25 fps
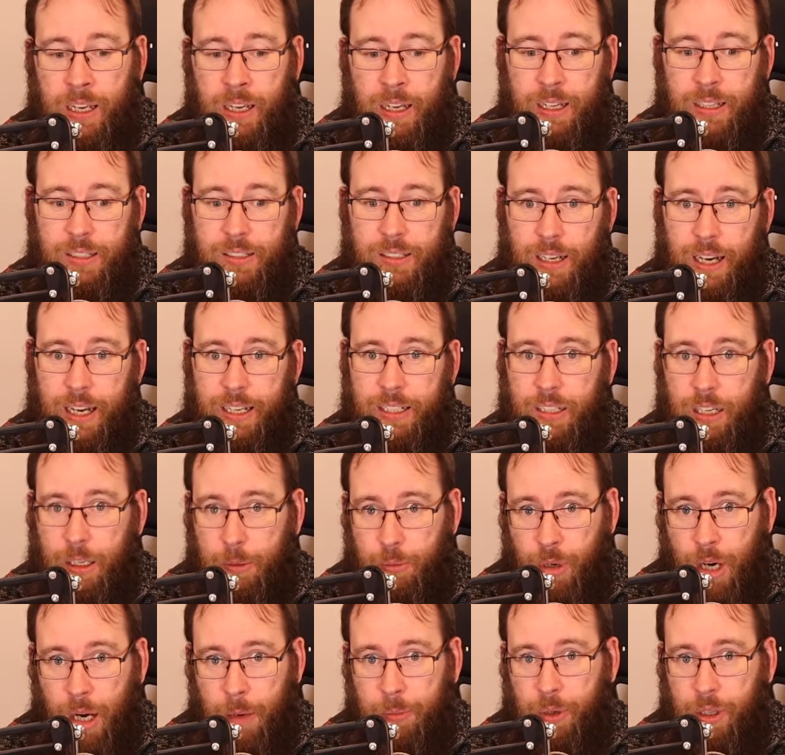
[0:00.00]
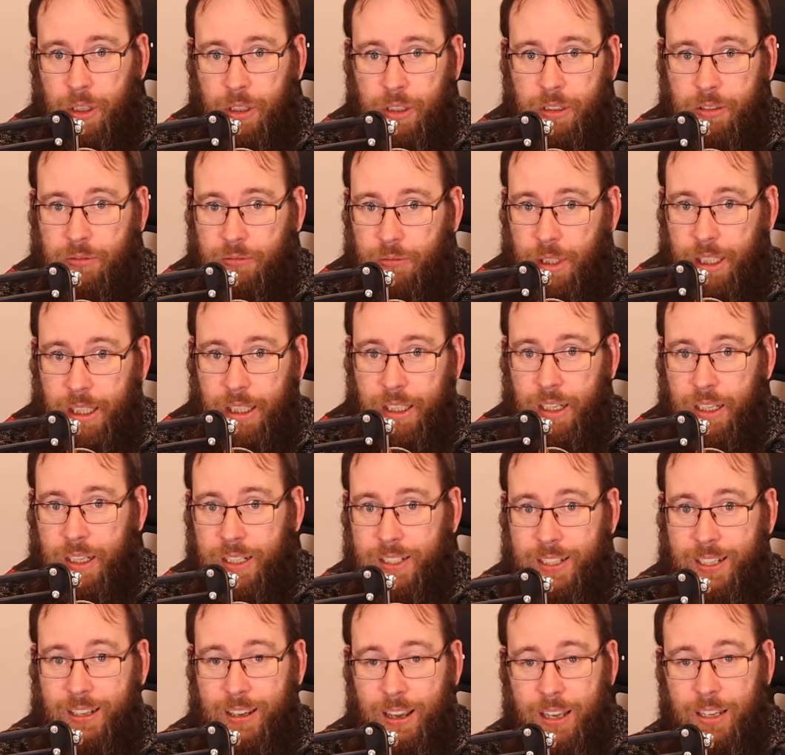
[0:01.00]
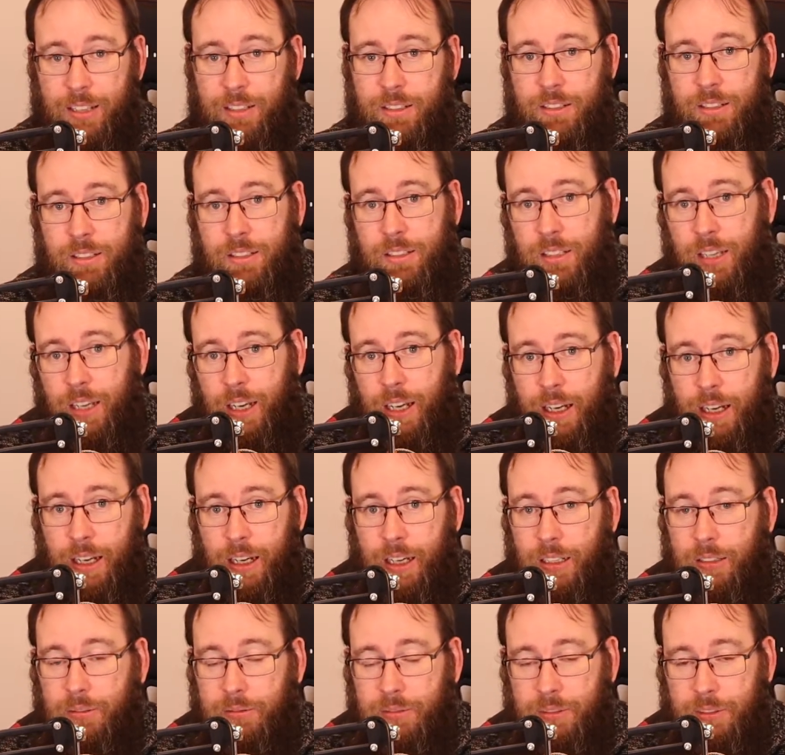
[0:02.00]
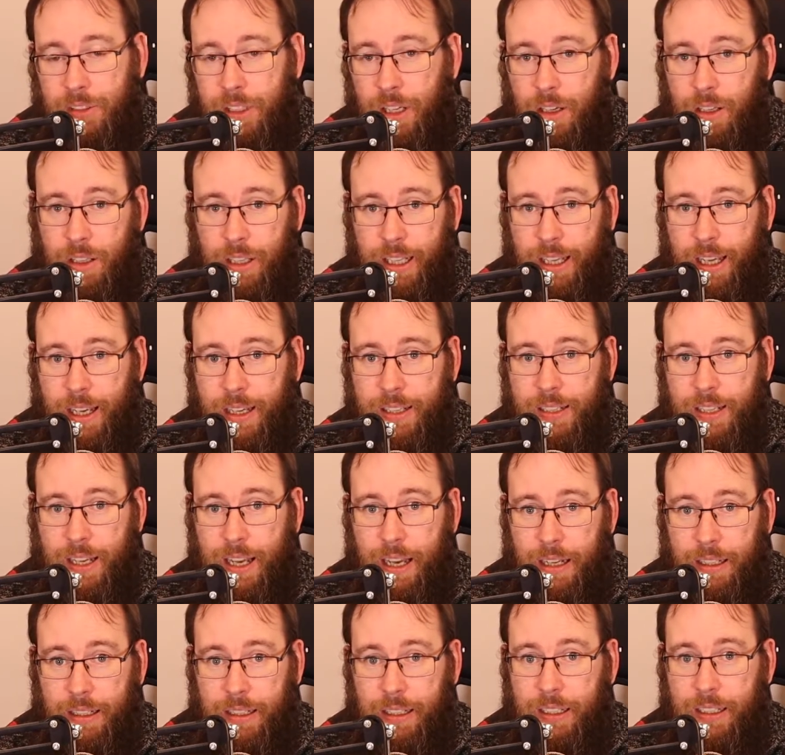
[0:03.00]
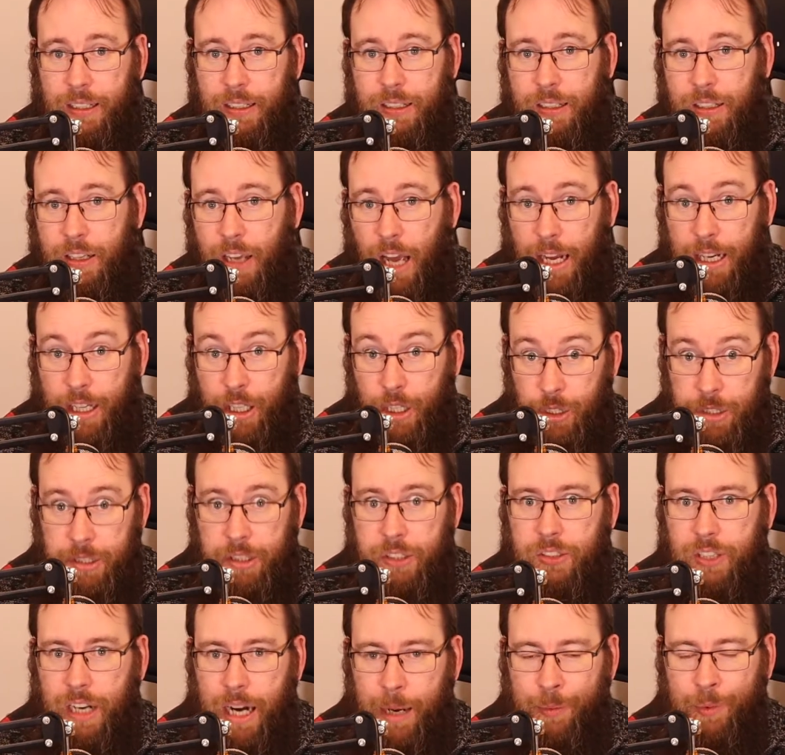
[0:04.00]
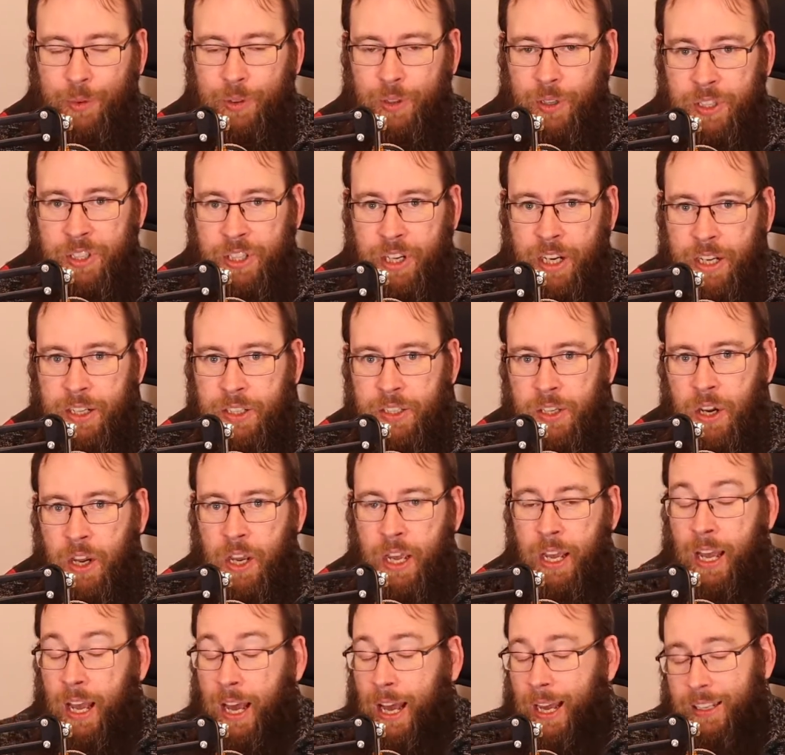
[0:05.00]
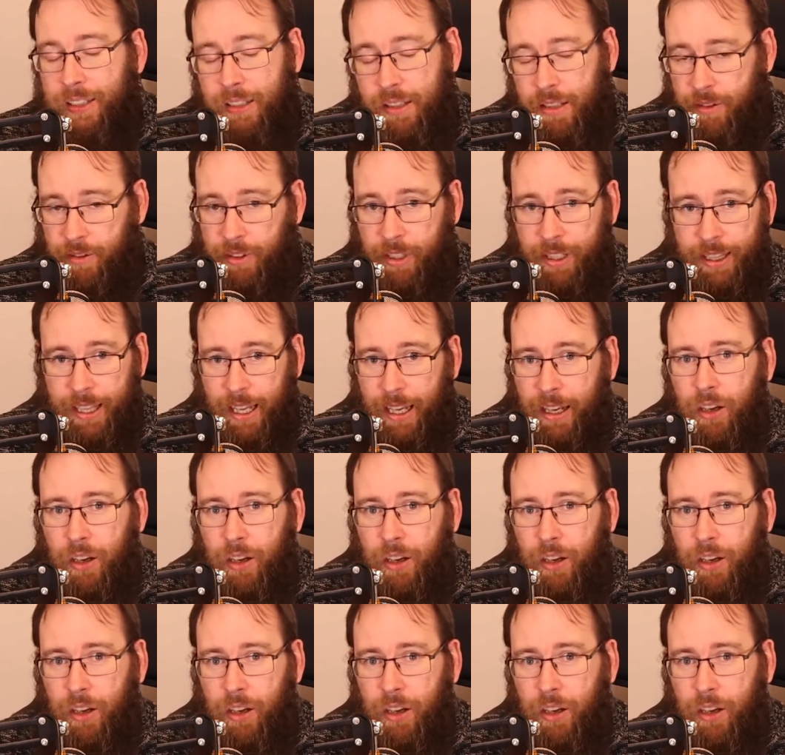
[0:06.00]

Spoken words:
selection, like proper, really nice case, all the case candy, a good strap for a change, and stuff like that.